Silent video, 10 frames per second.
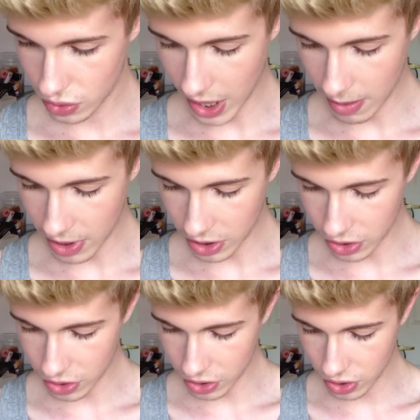how
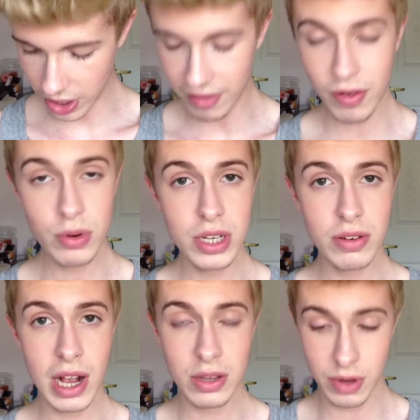much? You get 14
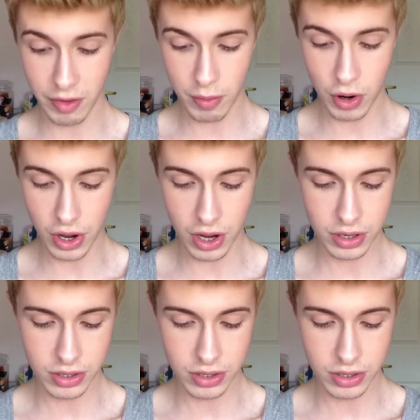grams worth of product,